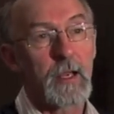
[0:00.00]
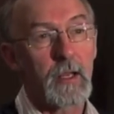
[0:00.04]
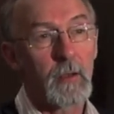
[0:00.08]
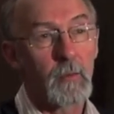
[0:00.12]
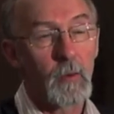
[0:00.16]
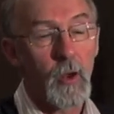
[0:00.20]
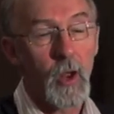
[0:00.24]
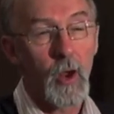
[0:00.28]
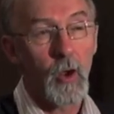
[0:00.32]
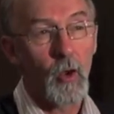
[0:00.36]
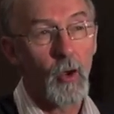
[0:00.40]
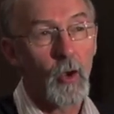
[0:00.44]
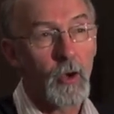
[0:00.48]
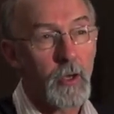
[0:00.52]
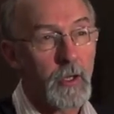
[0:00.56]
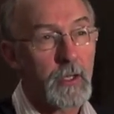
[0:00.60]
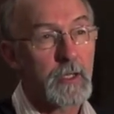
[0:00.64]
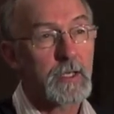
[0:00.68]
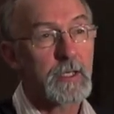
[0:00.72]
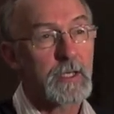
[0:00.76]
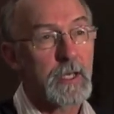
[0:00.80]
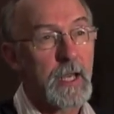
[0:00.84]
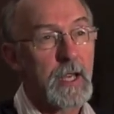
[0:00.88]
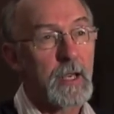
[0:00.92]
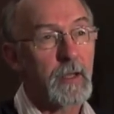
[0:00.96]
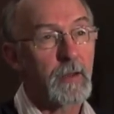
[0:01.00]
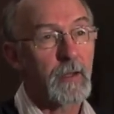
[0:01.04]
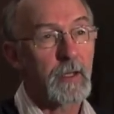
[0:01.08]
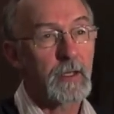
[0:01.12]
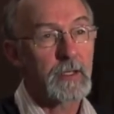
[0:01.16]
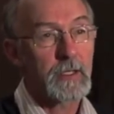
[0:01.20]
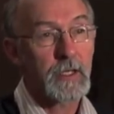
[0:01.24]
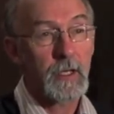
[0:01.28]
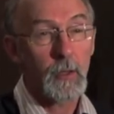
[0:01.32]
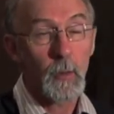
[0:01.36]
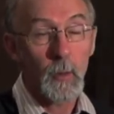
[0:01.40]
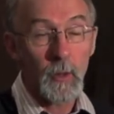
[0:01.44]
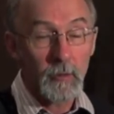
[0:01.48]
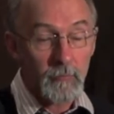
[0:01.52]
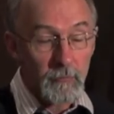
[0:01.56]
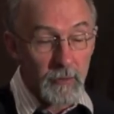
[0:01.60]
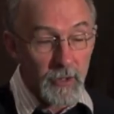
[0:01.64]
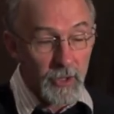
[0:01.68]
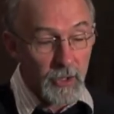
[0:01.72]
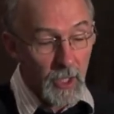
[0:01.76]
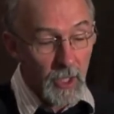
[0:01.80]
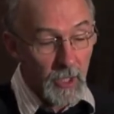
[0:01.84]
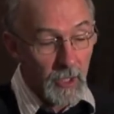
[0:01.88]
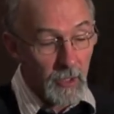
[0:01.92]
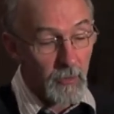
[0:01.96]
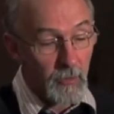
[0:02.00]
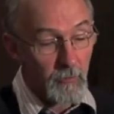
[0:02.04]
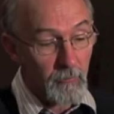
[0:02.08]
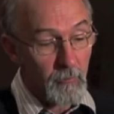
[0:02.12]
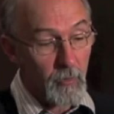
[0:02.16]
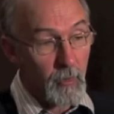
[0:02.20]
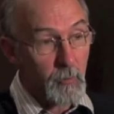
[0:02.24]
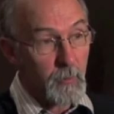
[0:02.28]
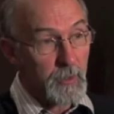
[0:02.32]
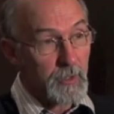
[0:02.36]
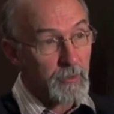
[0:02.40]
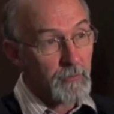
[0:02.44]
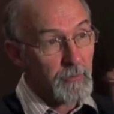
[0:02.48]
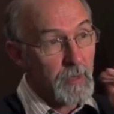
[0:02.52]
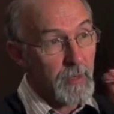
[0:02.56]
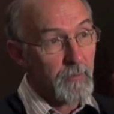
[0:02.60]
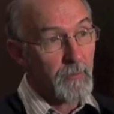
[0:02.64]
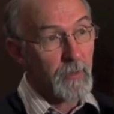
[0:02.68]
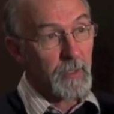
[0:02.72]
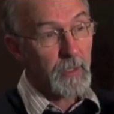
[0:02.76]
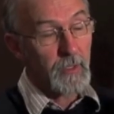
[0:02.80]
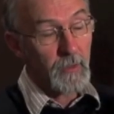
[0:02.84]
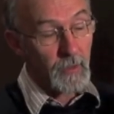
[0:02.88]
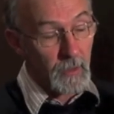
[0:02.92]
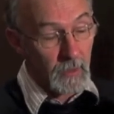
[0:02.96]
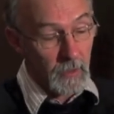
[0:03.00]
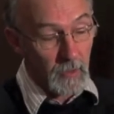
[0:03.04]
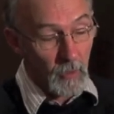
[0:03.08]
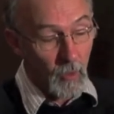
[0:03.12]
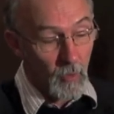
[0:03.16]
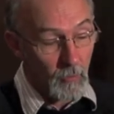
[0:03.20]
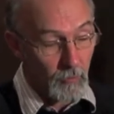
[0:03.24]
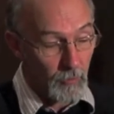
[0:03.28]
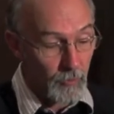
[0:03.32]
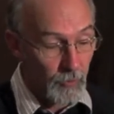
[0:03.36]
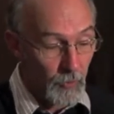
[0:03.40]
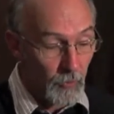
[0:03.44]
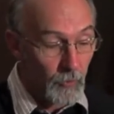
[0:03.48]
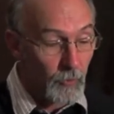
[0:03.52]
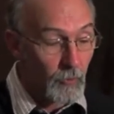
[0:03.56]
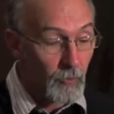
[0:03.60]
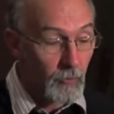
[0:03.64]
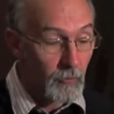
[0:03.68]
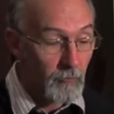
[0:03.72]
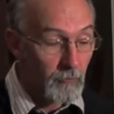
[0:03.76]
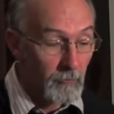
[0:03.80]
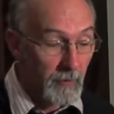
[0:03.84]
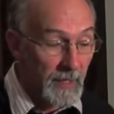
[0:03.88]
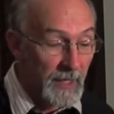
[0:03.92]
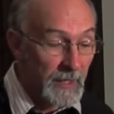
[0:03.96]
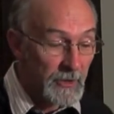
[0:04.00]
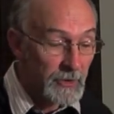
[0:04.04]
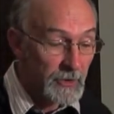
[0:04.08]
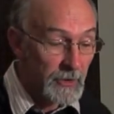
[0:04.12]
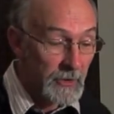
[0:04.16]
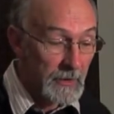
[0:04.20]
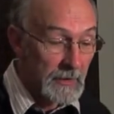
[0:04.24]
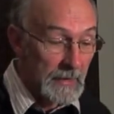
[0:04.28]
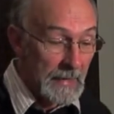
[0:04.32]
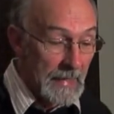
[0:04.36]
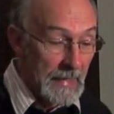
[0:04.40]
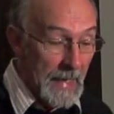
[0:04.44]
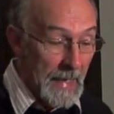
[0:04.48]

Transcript: and a lot of the sound that's going to originate in the room is travelling in the horizontal direction,